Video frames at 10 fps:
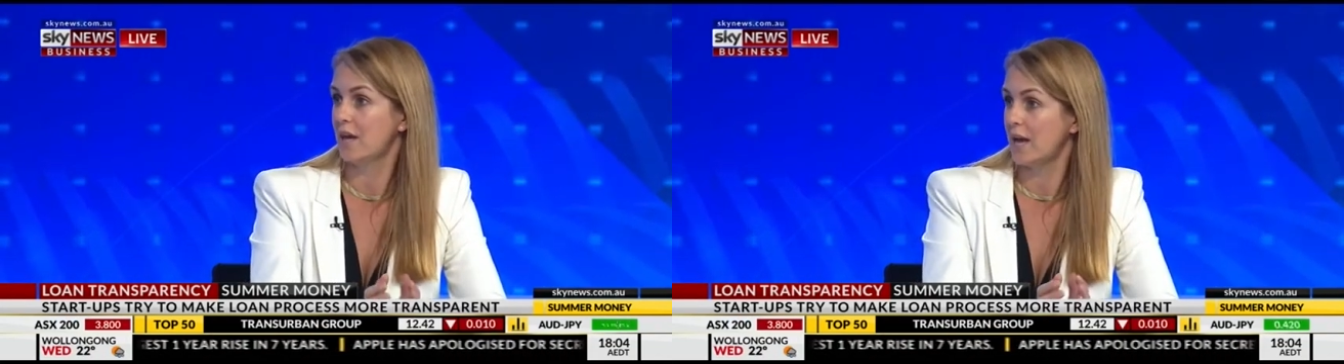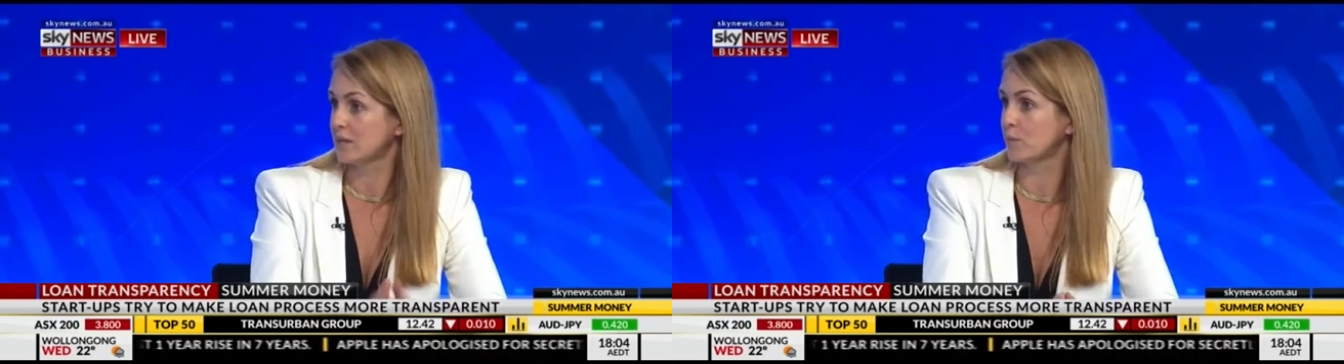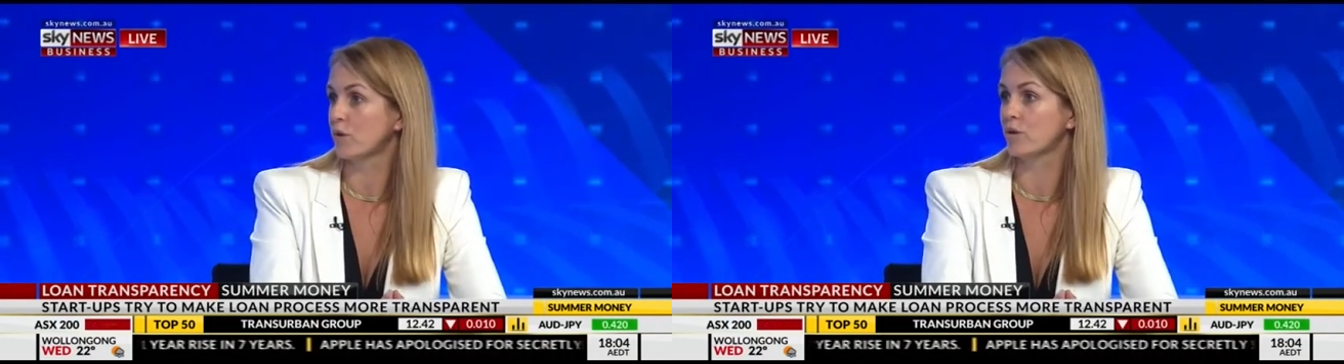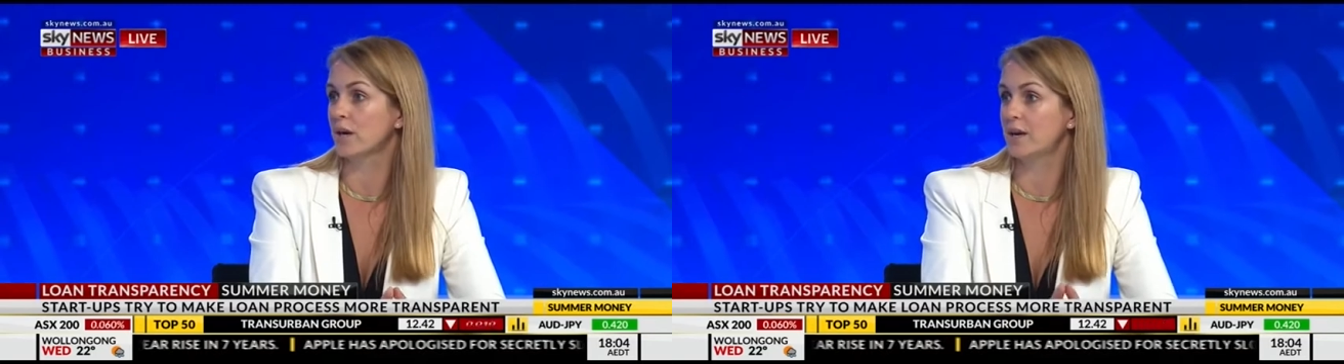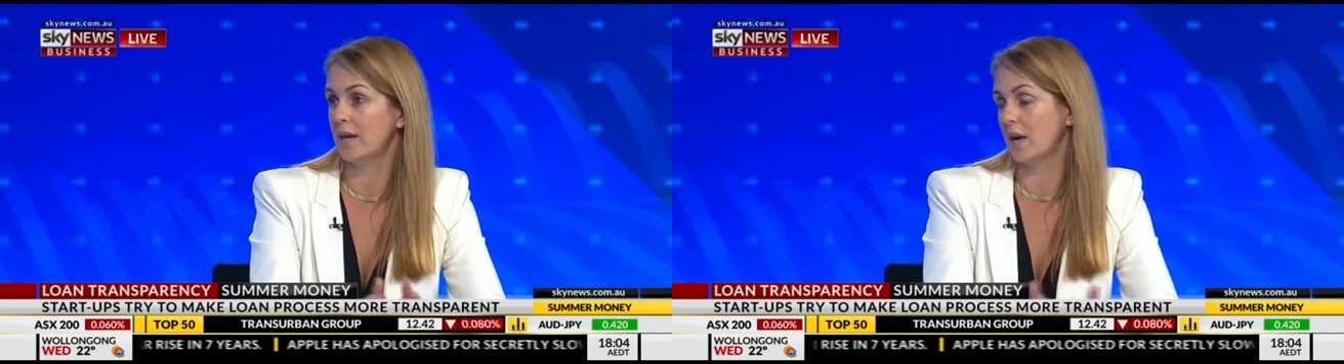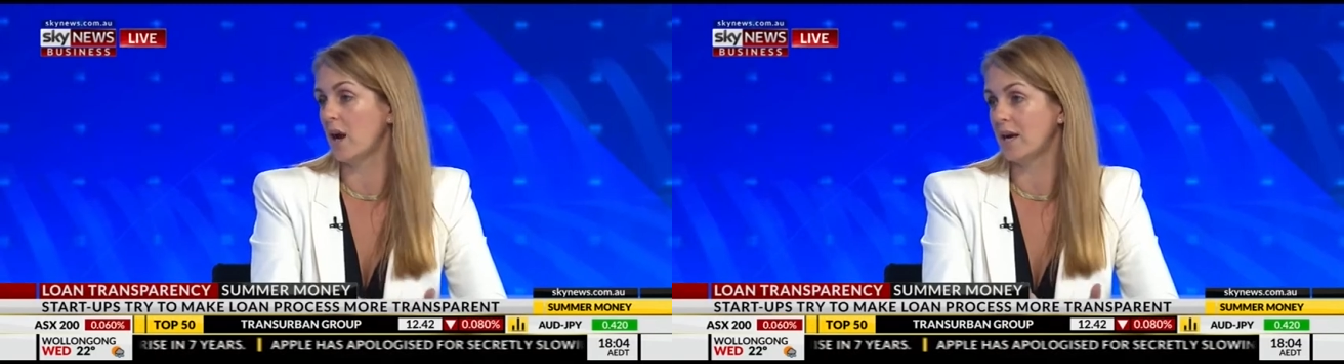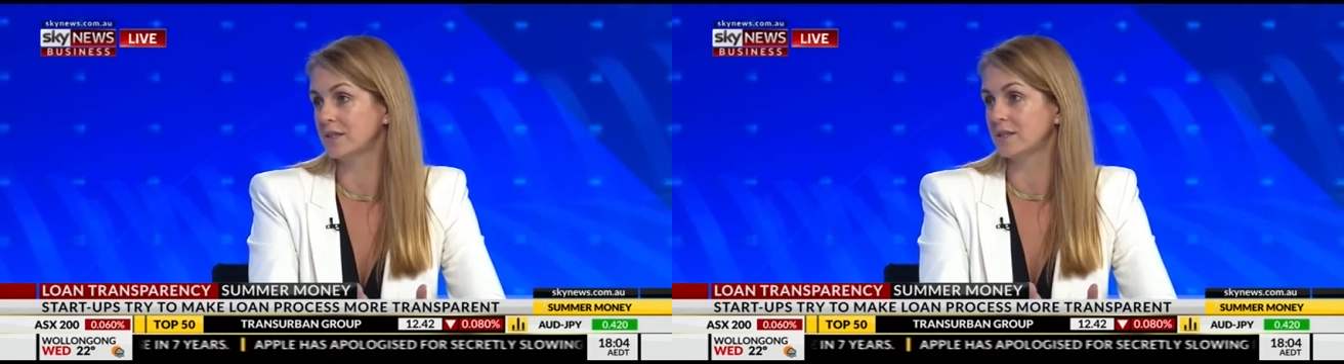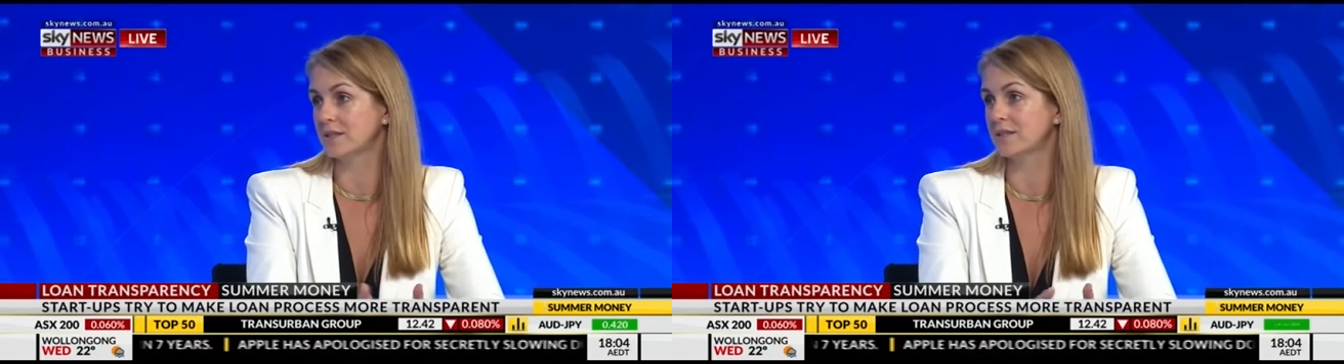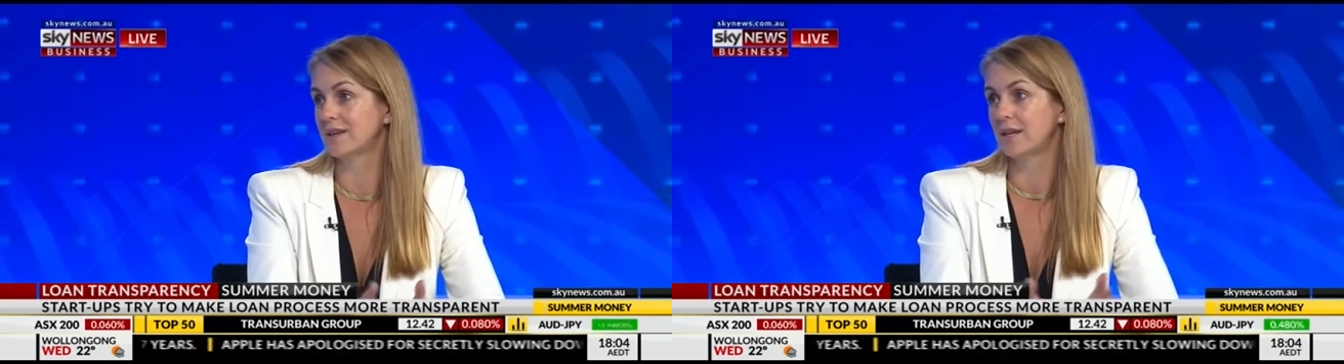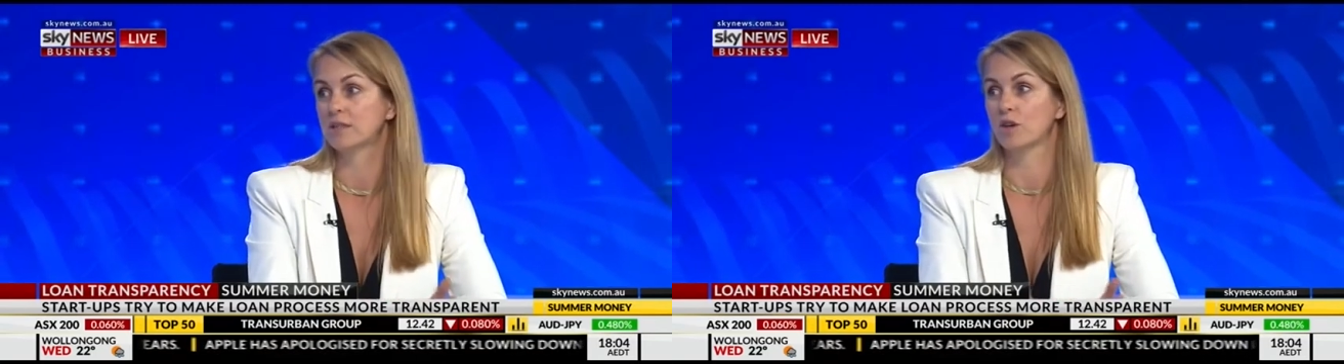as a broker and licensed.
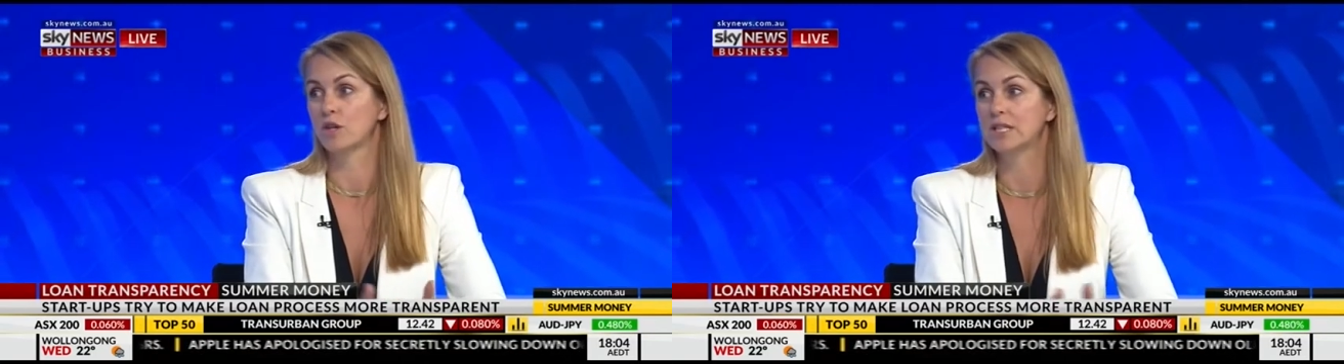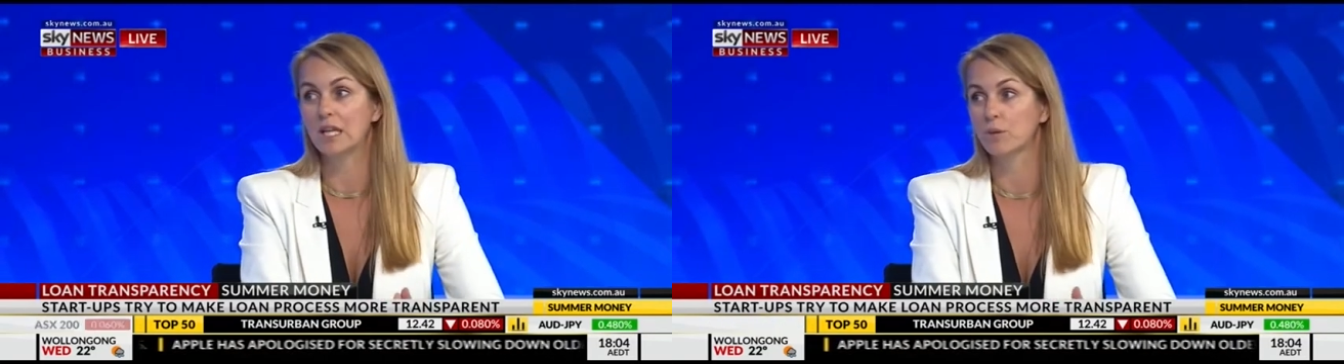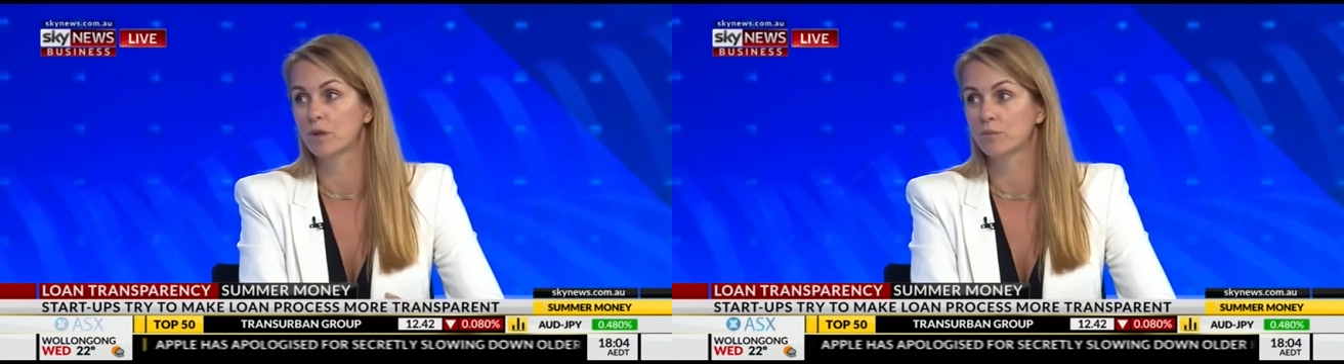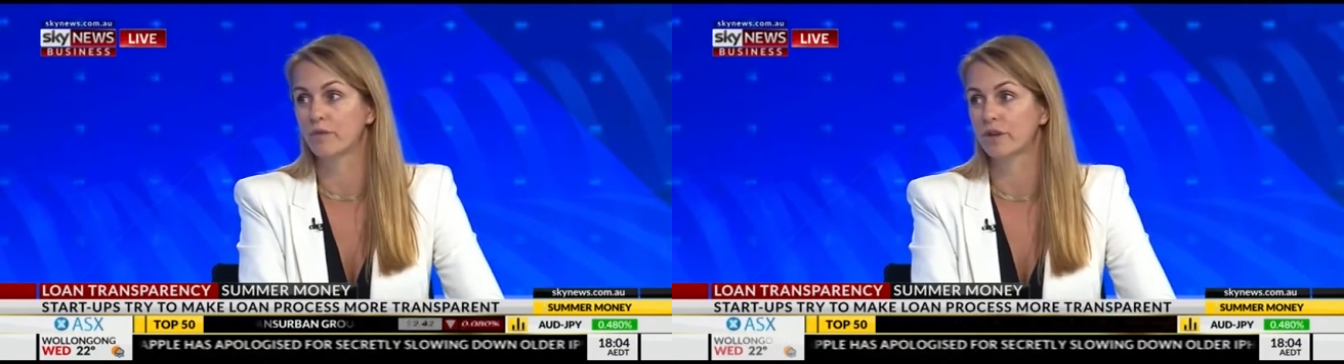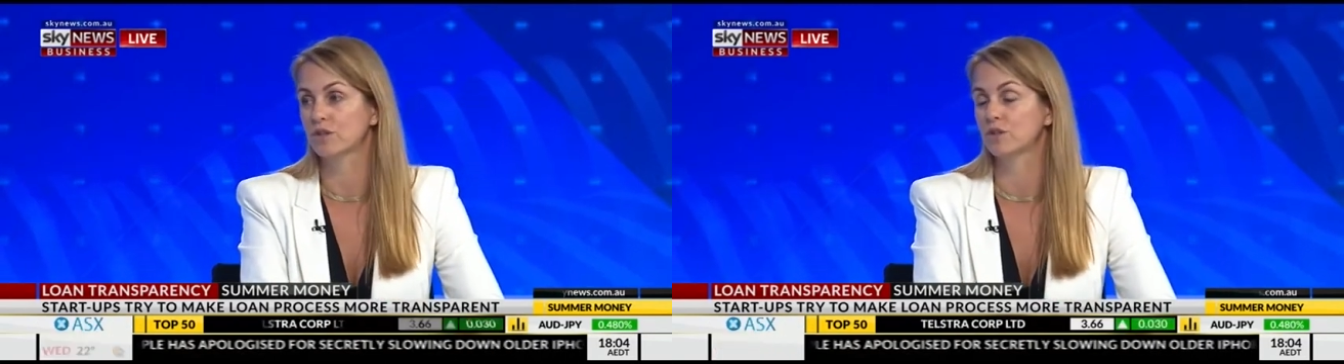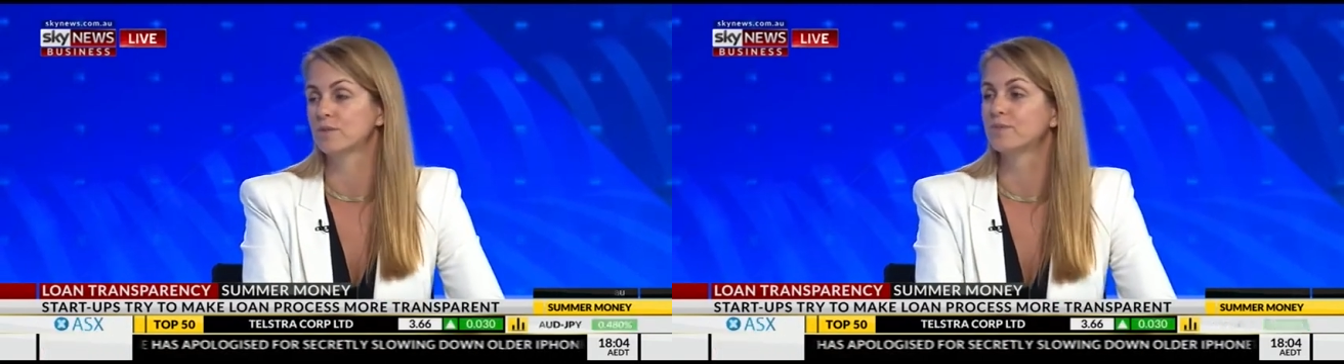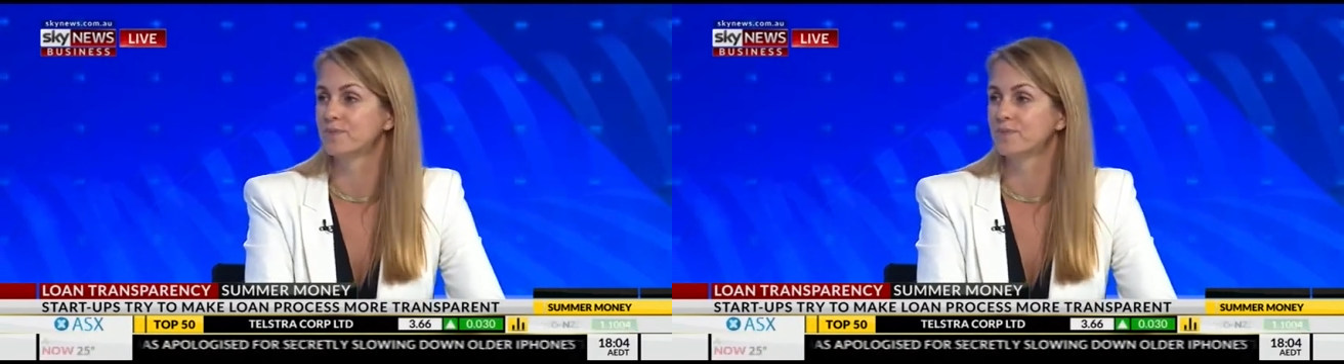Yeah. So you're dealing with a professional.